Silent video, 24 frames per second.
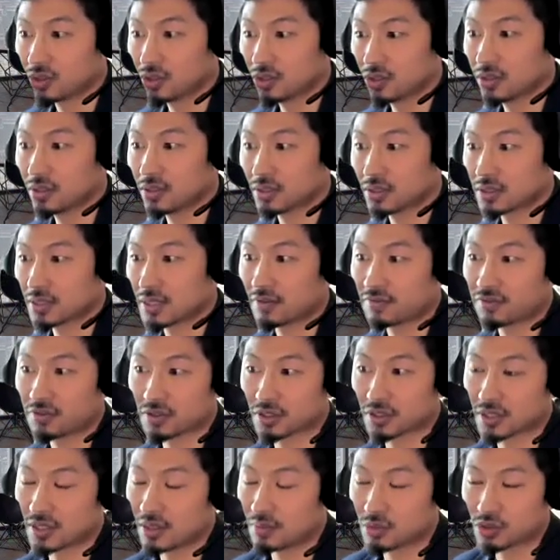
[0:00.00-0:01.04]
could
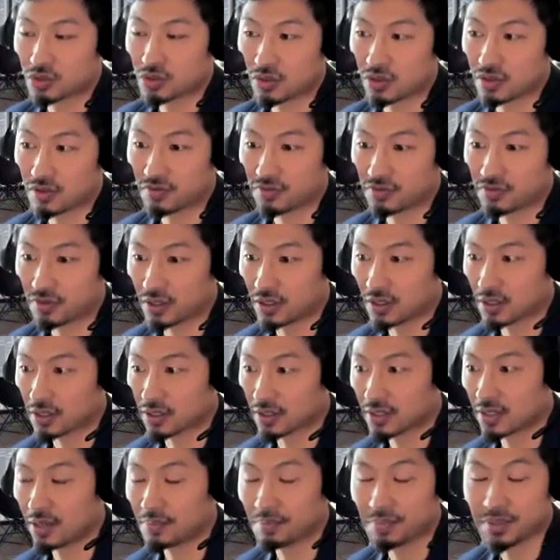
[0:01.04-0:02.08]
suffer some sort of
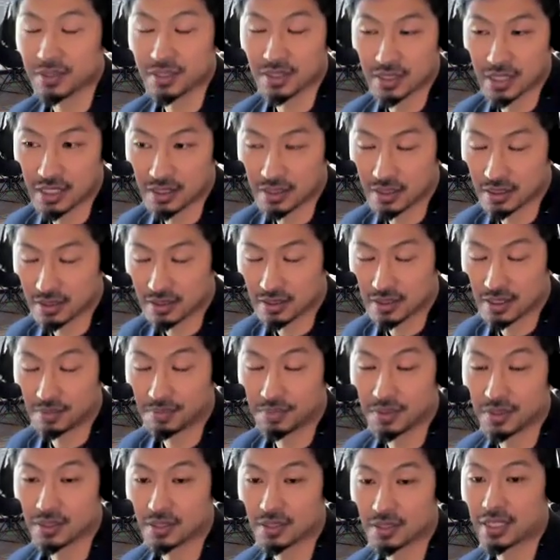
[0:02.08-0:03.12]

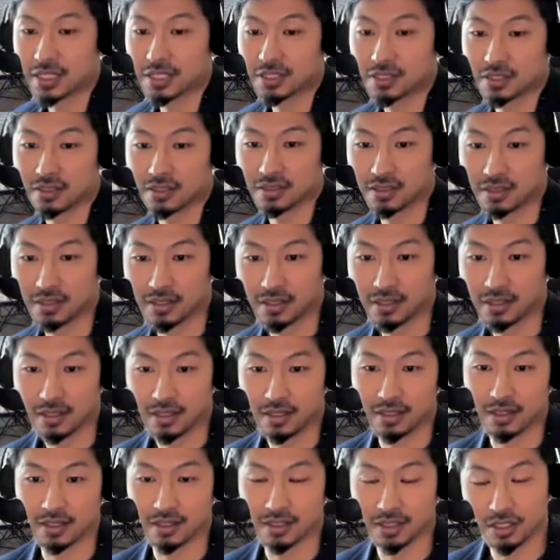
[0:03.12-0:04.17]
compensation
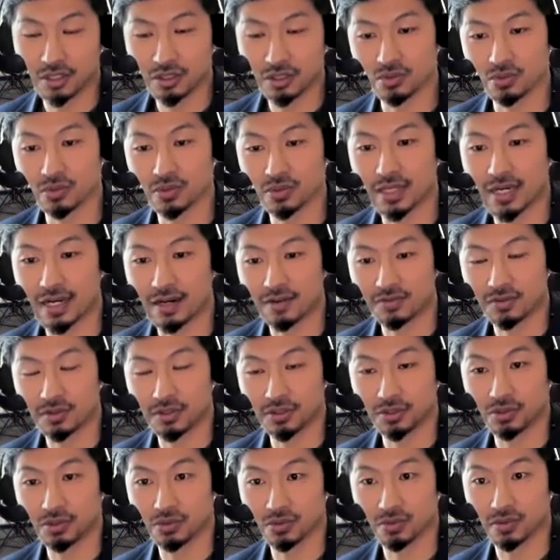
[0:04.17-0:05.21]
issues after
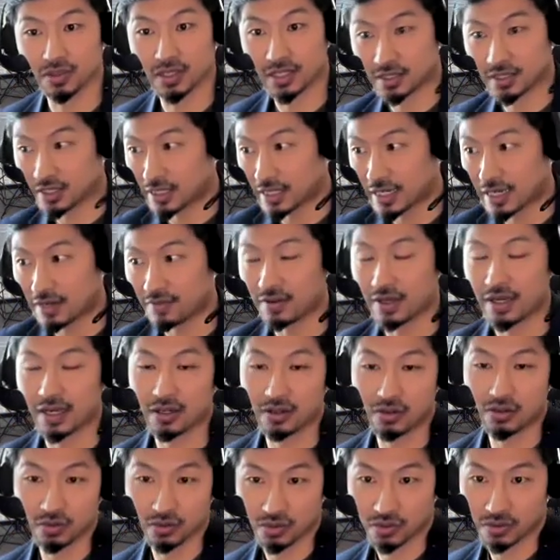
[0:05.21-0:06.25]
you, let's say, have
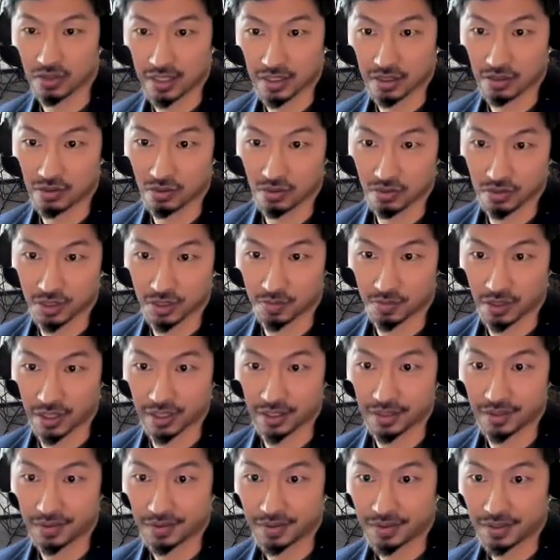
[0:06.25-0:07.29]
an ankle
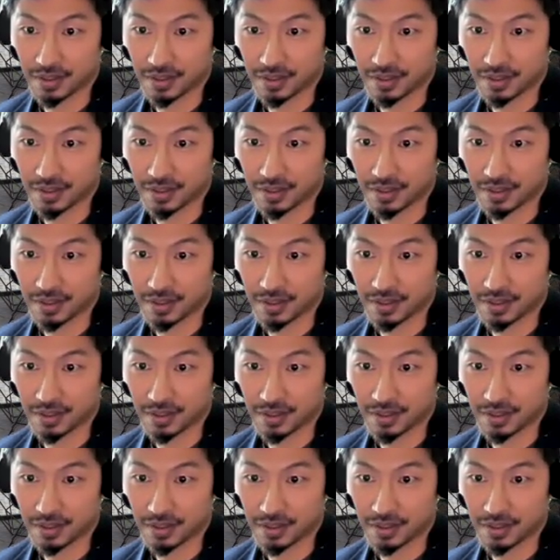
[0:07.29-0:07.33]
sprain.